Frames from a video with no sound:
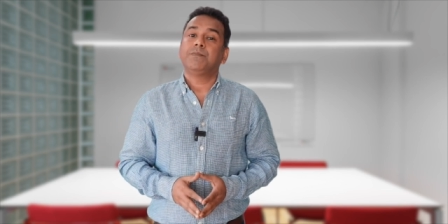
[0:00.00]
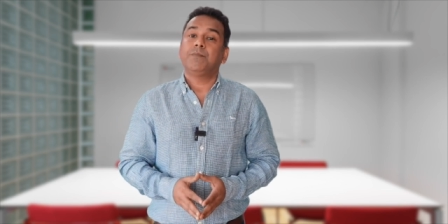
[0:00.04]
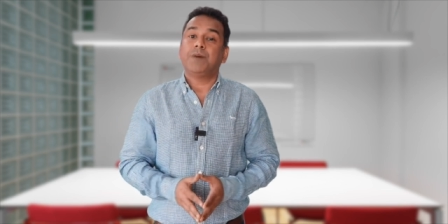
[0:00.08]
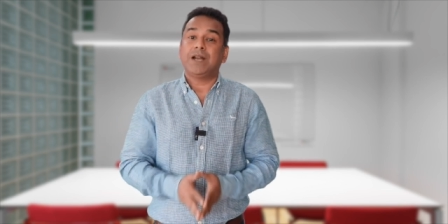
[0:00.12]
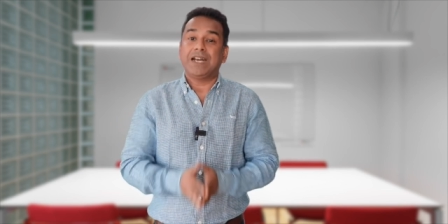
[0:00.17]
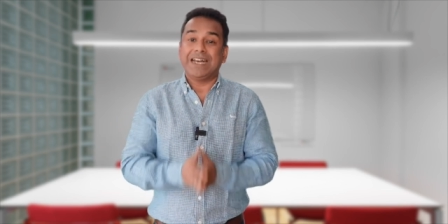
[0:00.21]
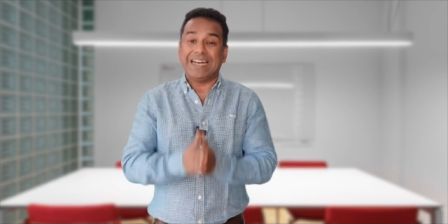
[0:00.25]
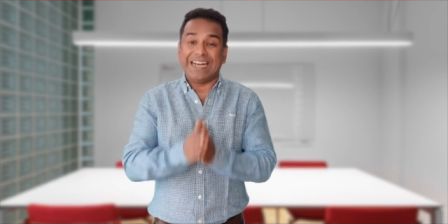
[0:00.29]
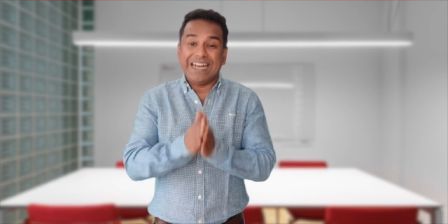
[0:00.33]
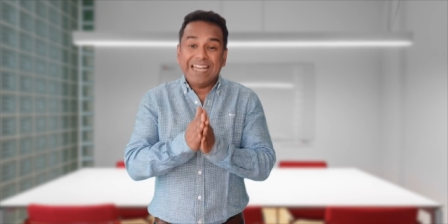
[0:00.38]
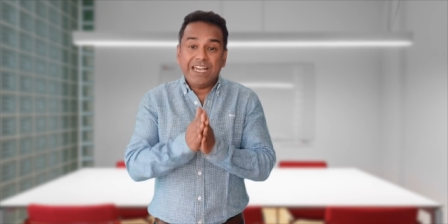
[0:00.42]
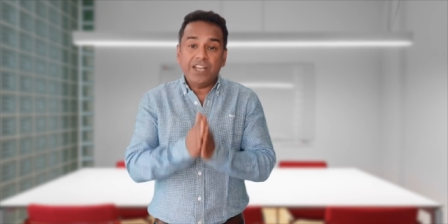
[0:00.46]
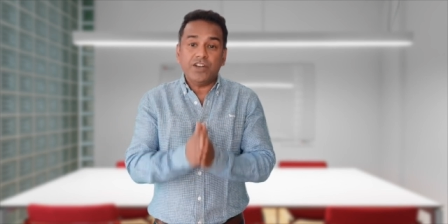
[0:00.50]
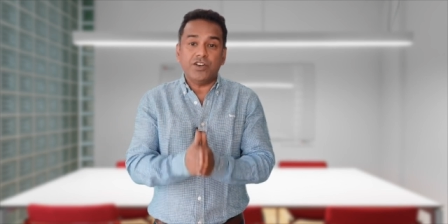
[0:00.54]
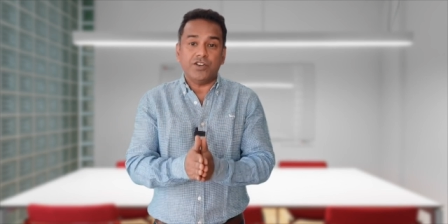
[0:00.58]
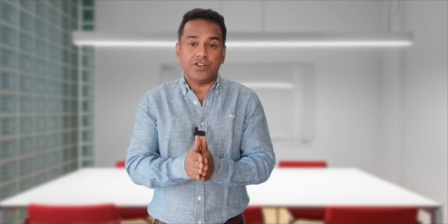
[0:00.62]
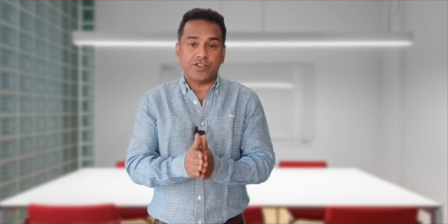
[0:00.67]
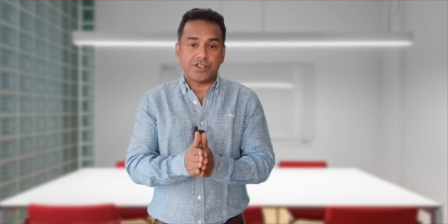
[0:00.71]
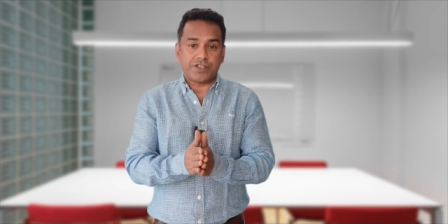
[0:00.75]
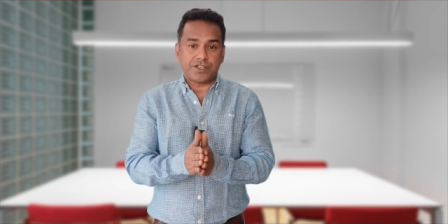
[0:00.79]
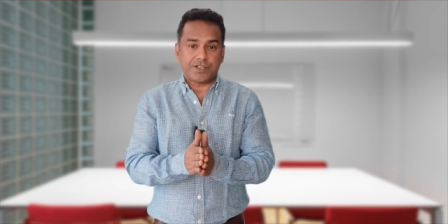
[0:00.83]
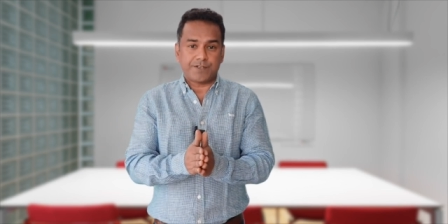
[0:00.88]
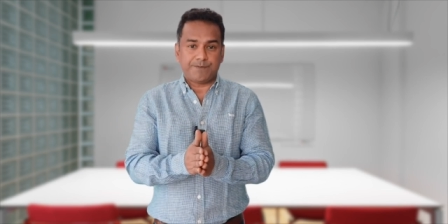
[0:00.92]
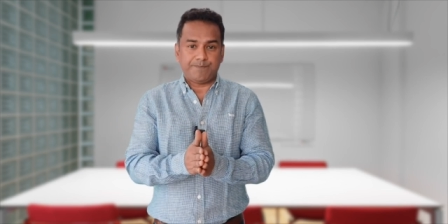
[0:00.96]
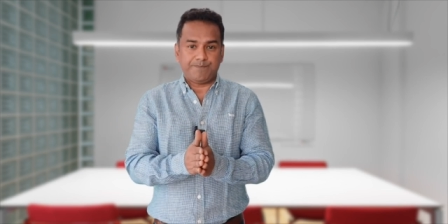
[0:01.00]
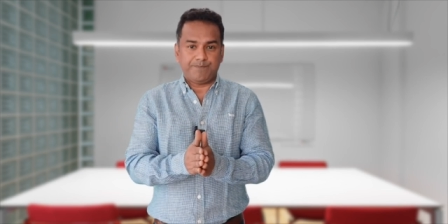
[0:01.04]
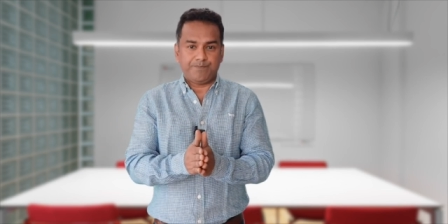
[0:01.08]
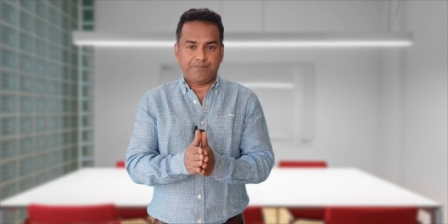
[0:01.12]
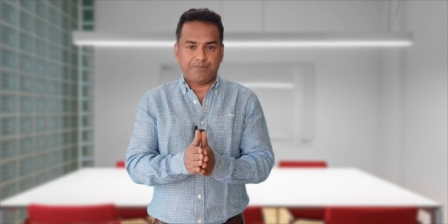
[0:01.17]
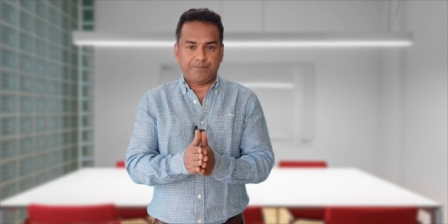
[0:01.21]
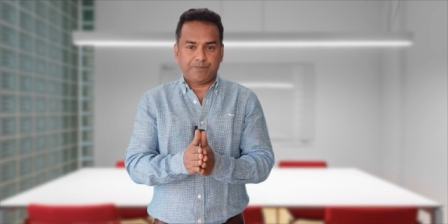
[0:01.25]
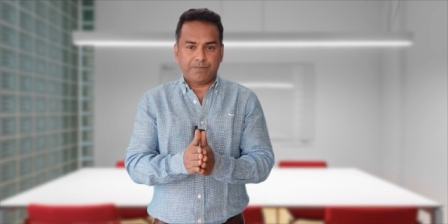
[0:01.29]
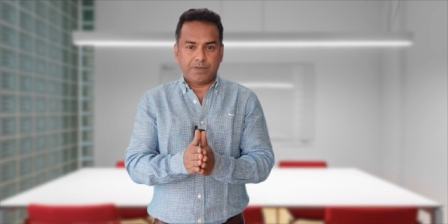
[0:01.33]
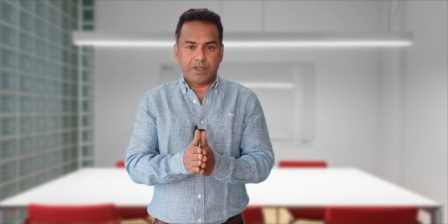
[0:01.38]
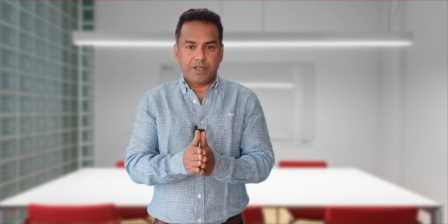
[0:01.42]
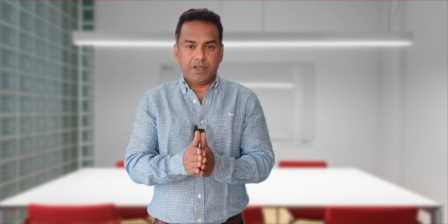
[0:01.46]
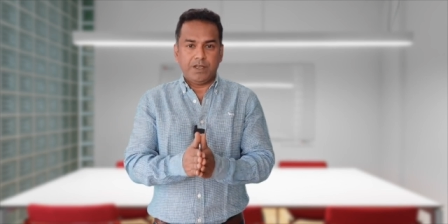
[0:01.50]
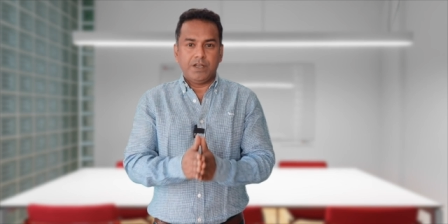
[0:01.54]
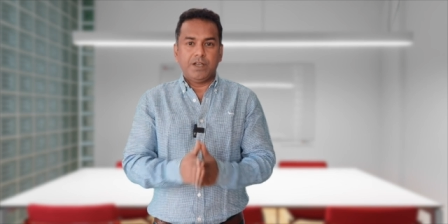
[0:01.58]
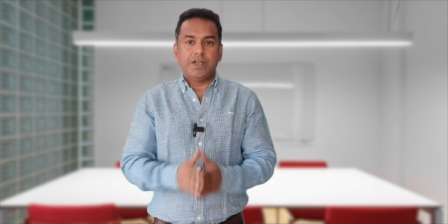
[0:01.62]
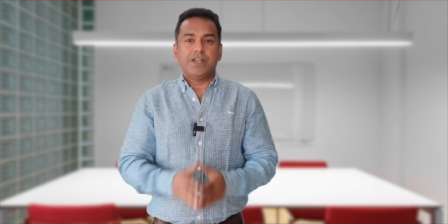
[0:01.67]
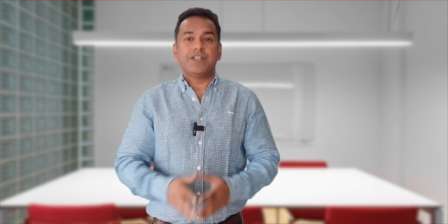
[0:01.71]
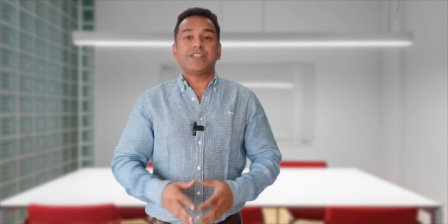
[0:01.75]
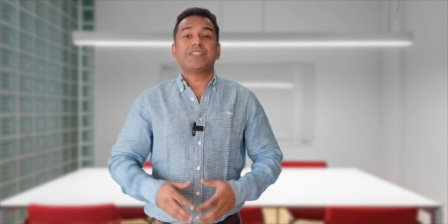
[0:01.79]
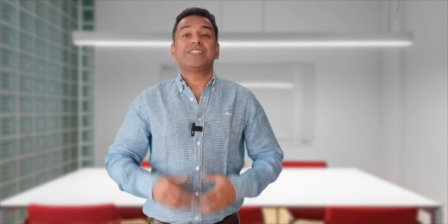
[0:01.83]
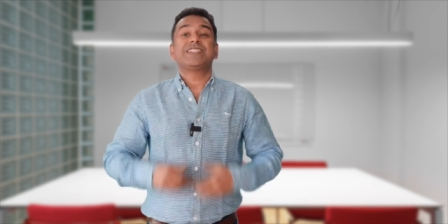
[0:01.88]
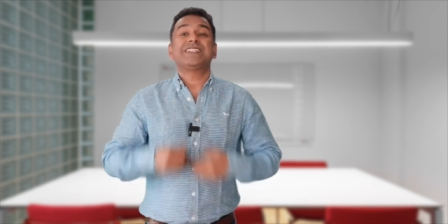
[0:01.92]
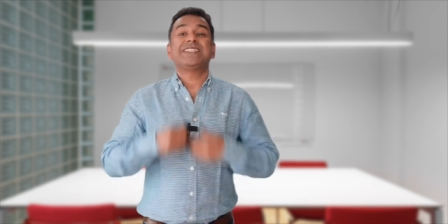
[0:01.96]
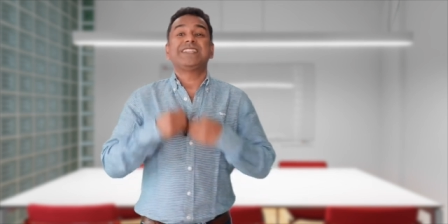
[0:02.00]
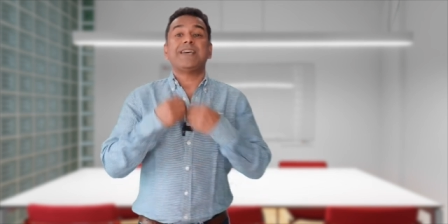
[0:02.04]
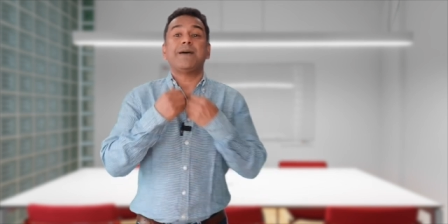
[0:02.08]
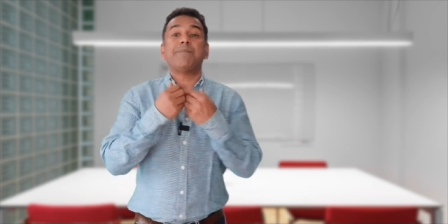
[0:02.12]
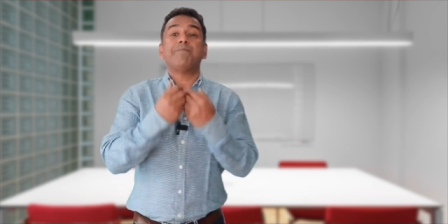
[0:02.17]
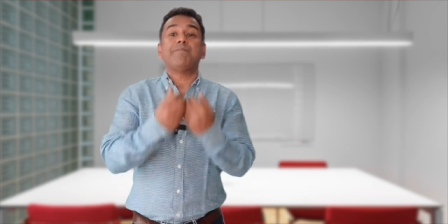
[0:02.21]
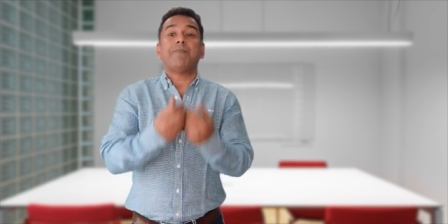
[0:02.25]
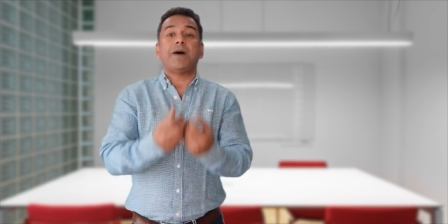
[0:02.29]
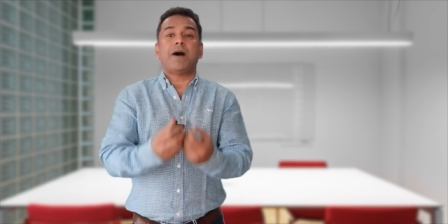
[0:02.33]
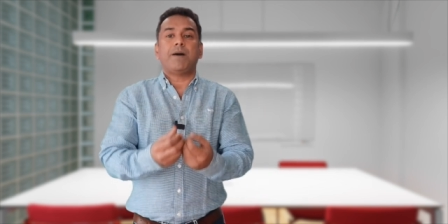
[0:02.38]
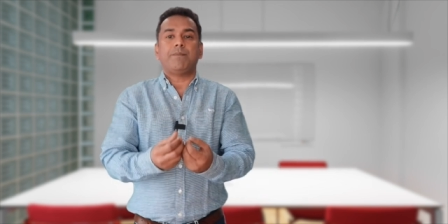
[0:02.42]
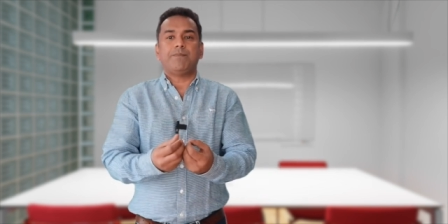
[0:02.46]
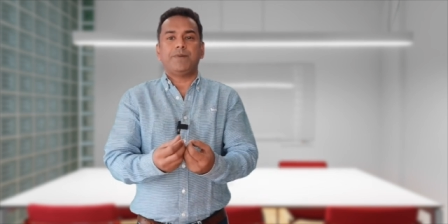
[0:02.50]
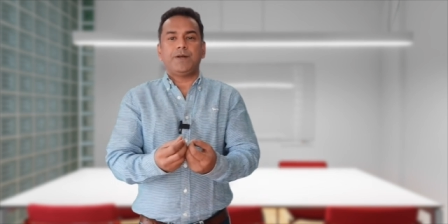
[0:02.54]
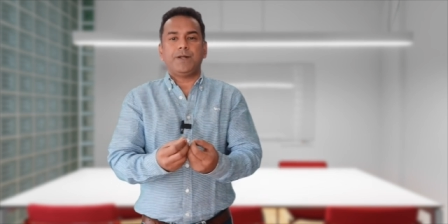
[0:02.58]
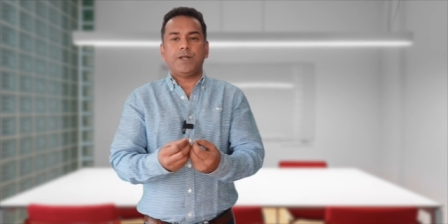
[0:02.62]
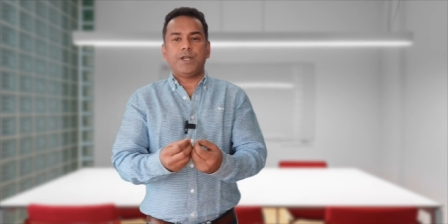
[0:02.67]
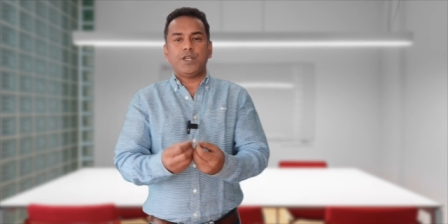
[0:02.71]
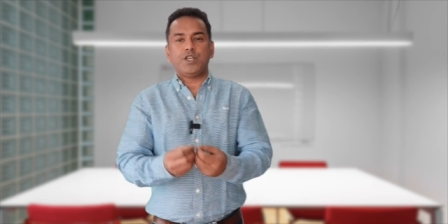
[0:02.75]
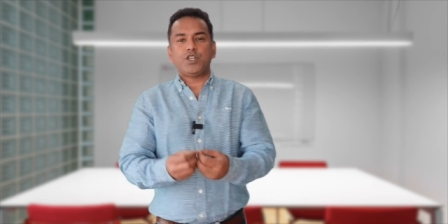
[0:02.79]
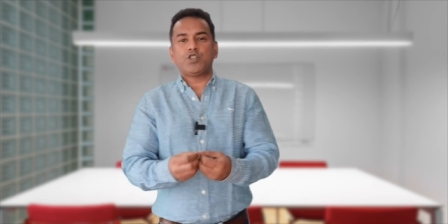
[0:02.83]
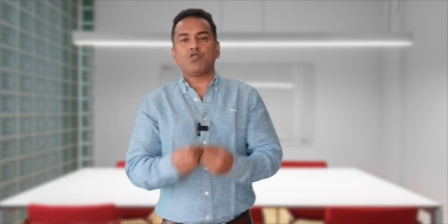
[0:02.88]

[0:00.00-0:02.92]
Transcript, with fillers: But leaders step up